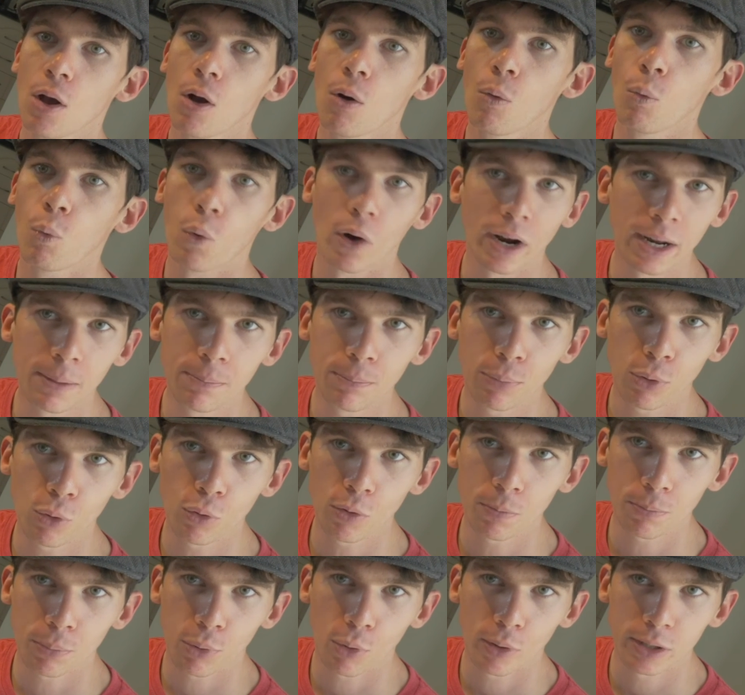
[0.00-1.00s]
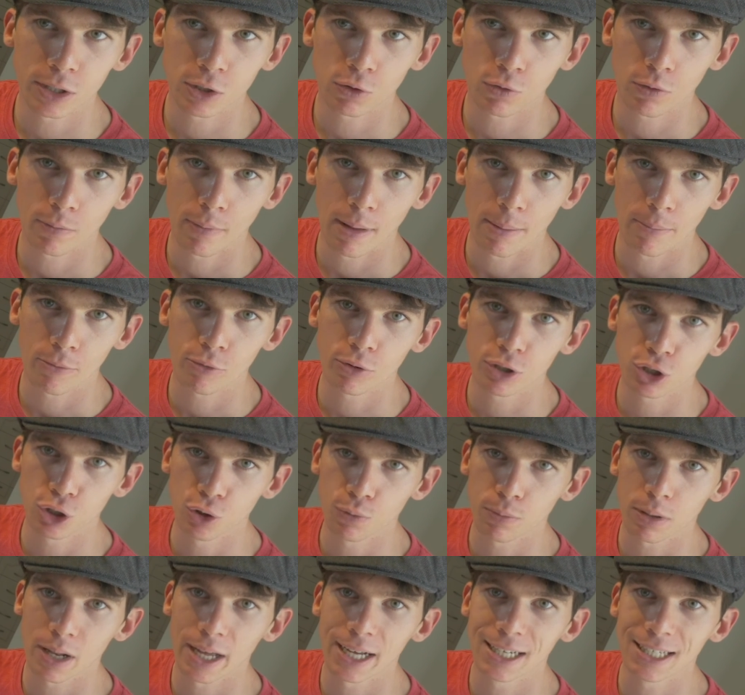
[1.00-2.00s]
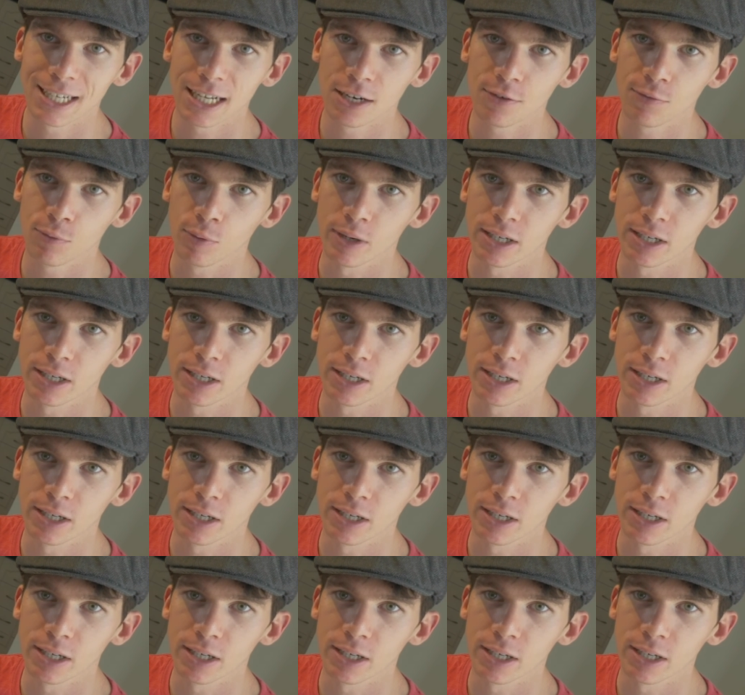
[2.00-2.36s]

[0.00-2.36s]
One important point to remember as you play Dead of